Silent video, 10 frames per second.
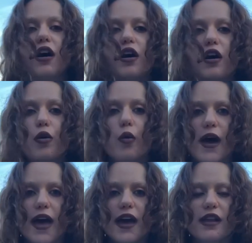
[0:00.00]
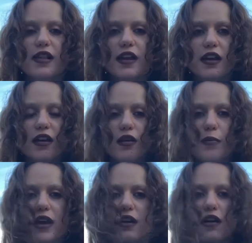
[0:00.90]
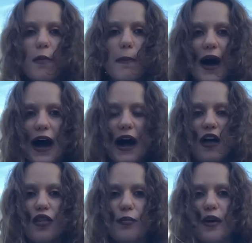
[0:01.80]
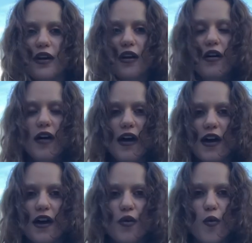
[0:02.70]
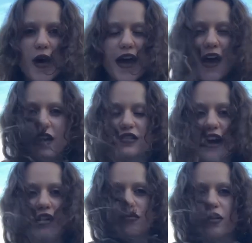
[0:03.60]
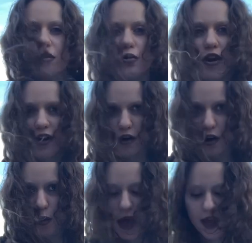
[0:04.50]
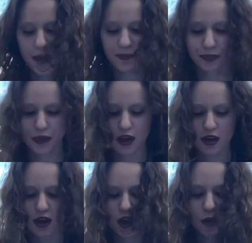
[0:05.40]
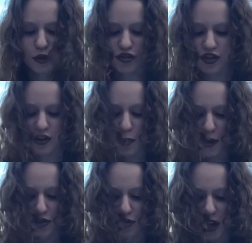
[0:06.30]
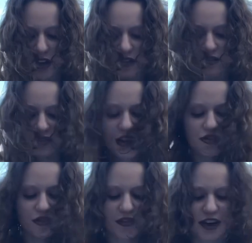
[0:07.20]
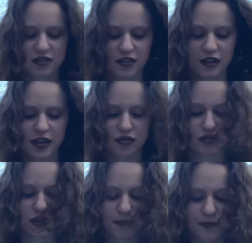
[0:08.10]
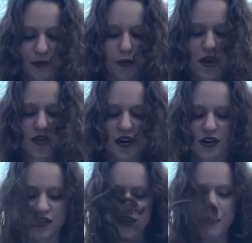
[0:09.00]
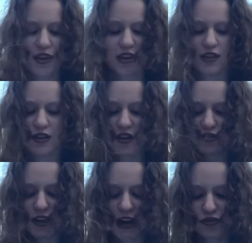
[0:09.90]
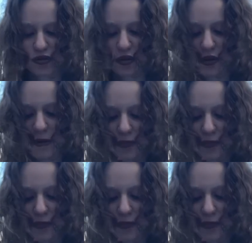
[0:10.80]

away, like make a path, but a way sounds like the word away, which could portray his sense of isolation, whether it is something he does naturally.